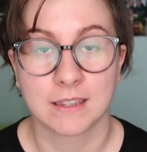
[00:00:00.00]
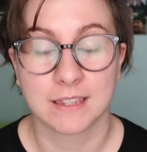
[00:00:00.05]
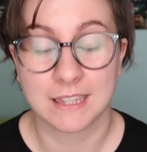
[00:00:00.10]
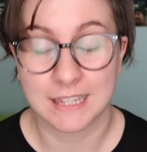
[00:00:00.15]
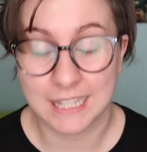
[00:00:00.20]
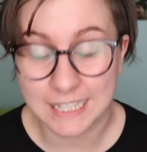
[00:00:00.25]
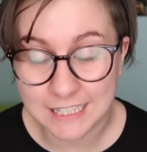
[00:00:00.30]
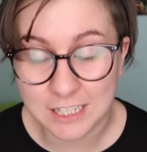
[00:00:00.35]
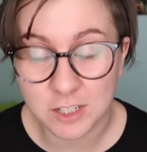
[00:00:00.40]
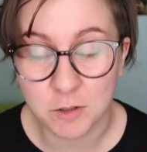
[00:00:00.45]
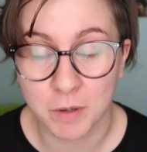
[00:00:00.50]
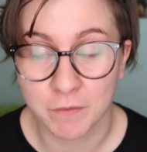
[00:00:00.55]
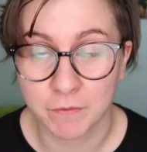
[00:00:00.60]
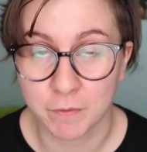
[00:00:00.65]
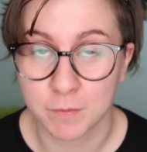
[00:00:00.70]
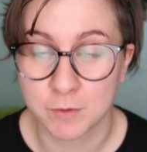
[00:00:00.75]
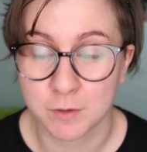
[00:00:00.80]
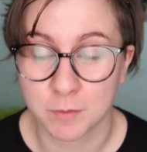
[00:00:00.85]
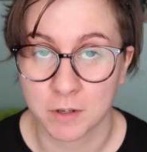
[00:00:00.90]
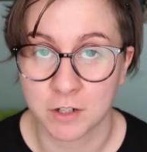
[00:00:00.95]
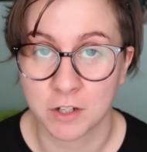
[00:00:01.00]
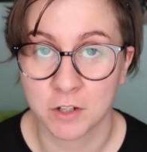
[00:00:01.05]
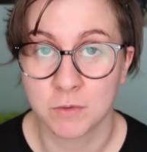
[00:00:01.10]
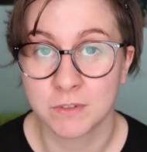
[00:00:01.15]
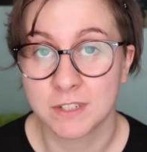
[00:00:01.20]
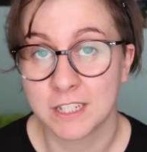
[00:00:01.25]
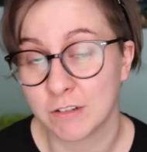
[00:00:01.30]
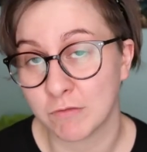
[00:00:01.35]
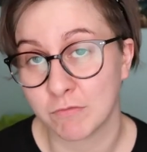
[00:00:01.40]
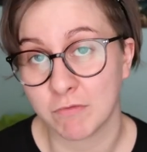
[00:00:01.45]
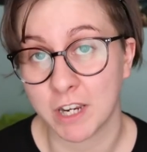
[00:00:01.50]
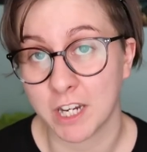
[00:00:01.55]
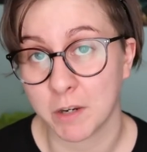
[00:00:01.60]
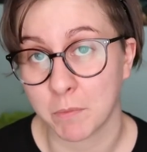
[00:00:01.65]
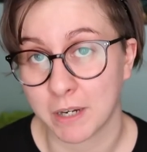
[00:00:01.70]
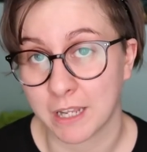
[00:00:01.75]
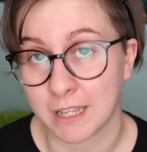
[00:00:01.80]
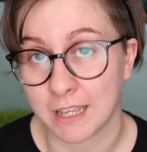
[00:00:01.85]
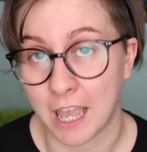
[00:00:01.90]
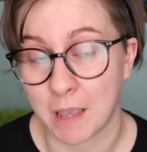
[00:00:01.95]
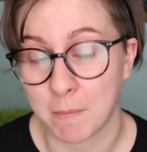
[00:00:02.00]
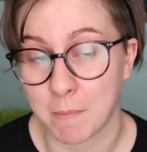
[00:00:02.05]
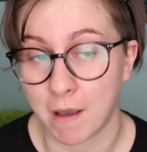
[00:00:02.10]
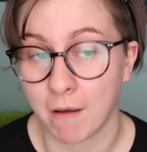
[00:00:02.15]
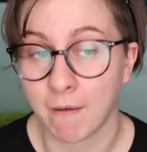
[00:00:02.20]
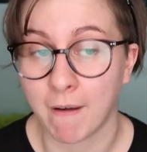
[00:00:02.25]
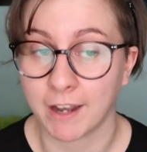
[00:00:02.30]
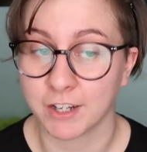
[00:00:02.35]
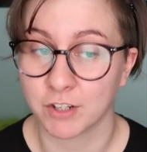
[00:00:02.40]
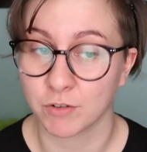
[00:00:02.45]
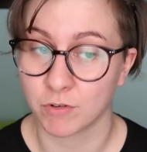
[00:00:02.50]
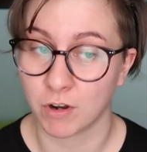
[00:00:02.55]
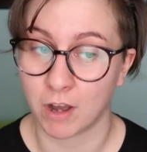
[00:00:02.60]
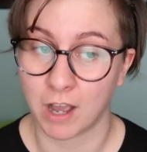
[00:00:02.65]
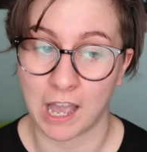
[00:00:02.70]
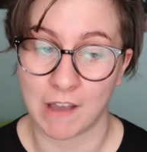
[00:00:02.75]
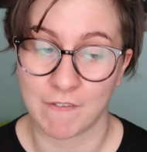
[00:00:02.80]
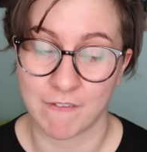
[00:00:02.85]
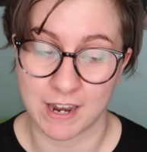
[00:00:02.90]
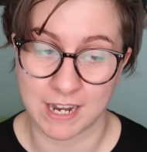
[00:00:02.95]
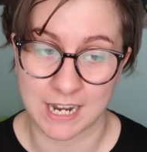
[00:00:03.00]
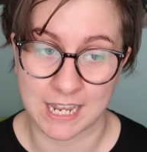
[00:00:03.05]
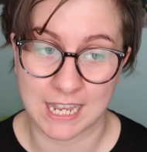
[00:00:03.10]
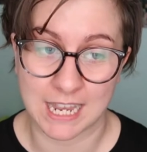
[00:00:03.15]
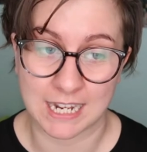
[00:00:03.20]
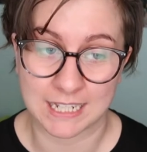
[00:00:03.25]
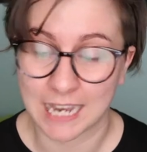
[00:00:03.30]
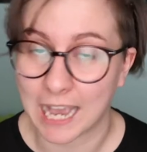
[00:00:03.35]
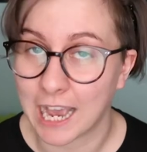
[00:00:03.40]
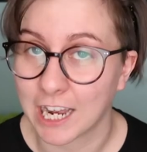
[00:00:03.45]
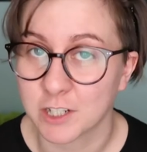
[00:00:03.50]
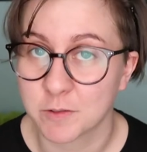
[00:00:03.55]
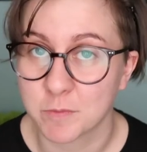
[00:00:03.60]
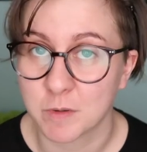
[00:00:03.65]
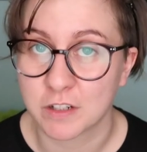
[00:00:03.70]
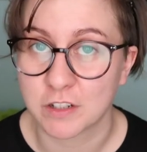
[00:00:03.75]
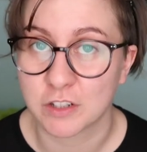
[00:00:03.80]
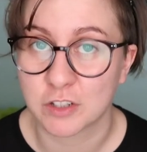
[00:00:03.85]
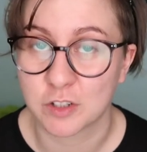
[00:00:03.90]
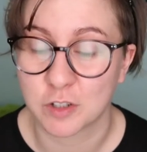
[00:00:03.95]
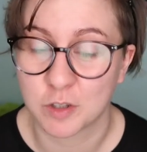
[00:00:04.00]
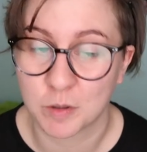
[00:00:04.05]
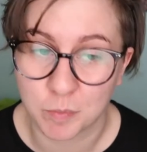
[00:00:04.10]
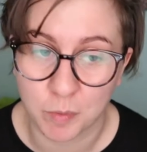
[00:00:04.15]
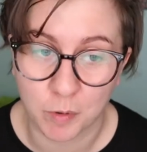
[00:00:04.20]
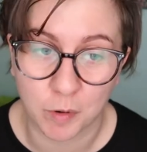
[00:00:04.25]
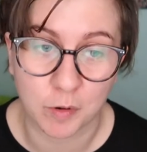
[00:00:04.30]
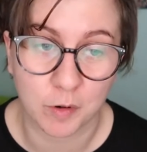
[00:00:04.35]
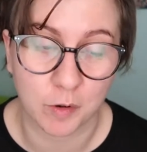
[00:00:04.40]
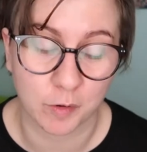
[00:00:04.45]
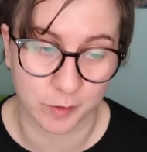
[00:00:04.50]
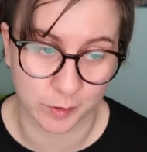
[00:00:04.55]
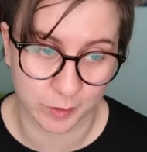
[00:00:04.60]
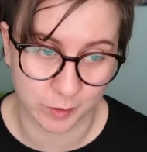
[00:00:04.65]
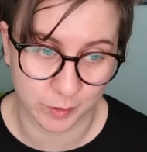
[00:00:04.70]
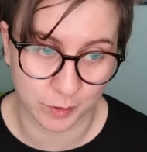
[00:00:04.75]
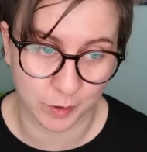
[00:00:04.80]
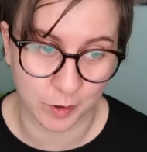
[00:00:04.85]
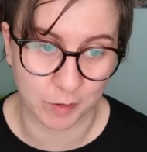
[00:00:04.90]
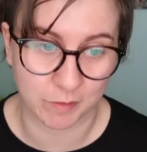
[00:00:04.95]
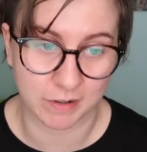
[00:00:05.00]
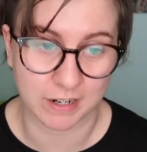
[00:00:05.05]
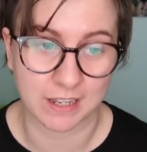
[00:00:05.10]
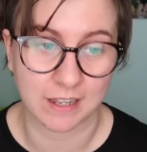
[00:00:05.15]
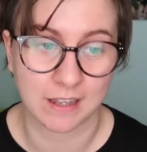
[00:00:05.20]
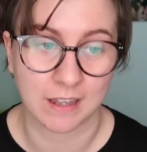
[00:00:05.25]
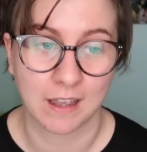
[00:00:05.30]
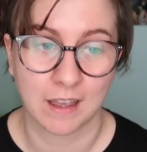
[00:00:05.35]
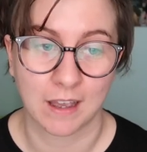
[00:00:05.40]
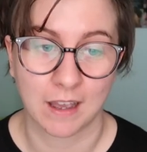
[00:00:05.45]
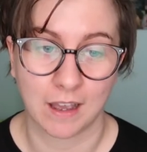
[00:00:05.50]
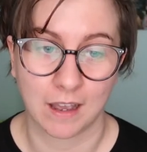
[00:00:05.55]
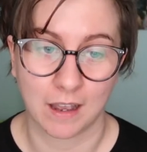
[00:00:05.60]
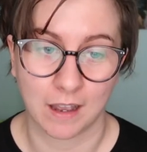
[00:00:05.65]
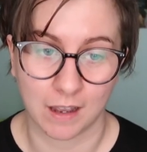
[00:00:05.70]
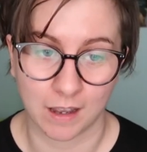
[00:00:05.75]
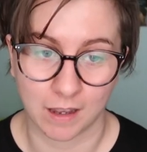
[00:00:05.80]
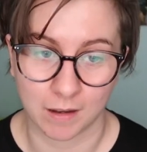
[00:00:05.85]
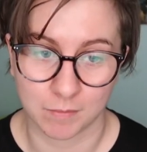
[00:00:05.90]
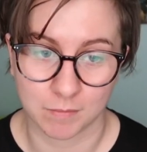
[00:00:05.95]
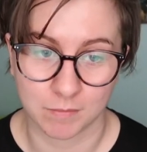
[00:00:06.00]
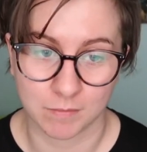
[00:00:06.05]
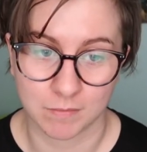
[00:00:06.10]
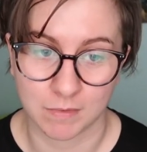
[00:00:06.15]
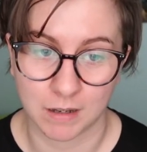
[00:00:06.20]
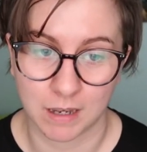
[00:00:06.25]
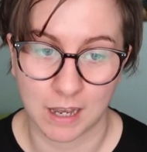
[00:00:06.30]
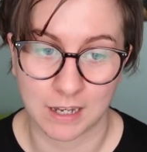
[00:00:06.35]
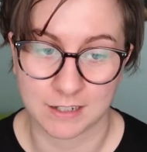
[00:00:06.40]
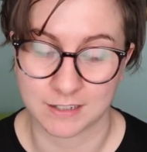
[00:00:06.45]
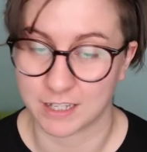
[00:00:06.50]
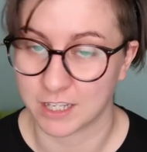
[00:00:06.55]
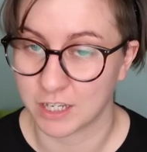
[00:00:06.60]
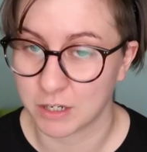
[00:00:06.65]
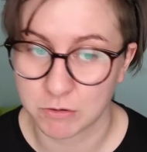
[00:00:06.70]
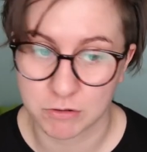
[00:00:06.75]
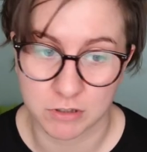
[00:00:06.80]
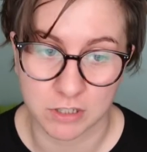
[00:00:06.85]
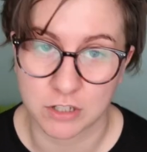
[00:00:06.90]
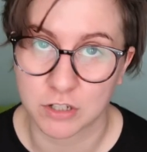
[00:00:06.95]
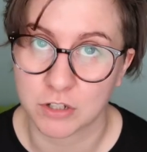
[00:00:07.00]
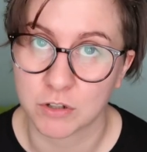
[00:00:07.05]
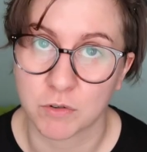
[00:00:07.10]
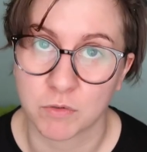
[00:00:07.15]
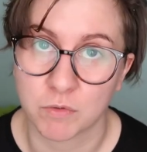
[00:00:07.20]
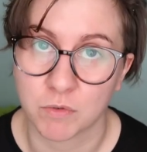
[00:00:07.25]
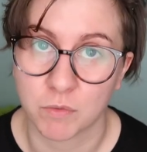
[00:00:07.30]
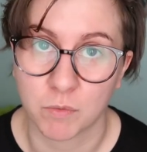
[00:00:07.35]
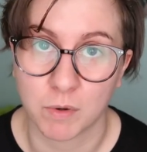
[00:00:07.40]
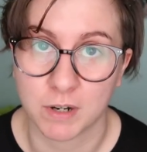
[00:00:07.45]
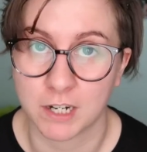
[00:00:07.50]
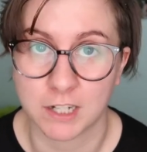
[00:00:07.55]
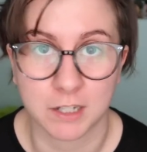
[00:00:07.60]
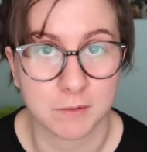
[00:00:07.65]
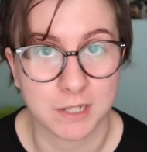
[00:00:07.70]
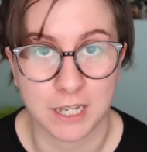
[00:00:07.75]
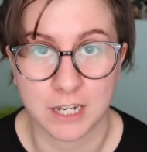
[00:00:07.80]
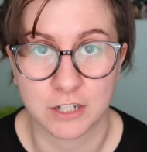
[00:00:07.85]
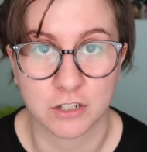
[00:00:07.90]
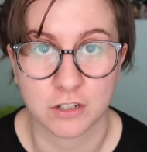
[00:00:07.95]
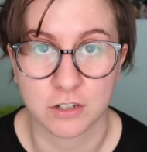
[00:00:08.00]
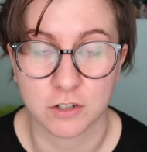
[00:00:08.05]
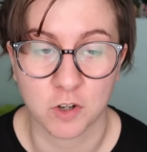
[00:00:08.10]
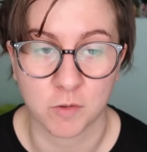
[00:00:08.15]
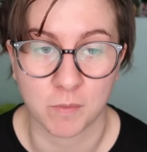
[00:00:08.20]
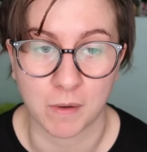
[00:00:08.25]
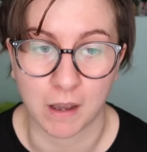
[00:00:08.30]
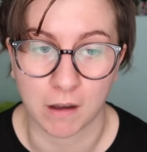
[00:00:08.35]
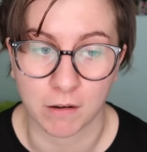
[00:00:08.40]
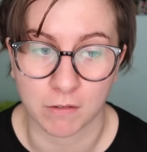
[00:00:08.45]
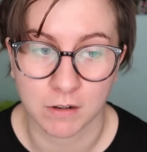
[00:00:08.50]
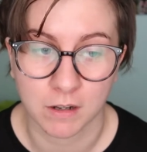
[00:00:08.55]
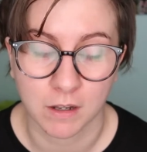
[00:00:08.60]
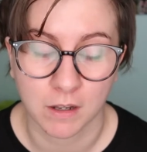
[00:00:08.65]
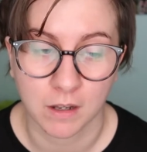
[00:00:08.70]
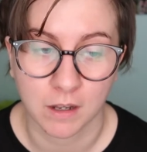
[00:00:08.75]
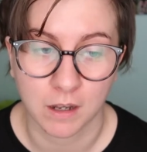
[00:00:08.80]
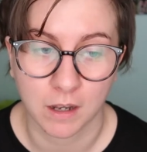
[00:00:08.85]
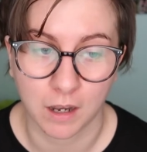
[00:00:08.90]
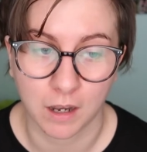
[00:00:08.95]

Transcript: This is coming from someone who didn't read it when it came out. I do not have any attachments to the book or the story, as I usually do when adaptations come out.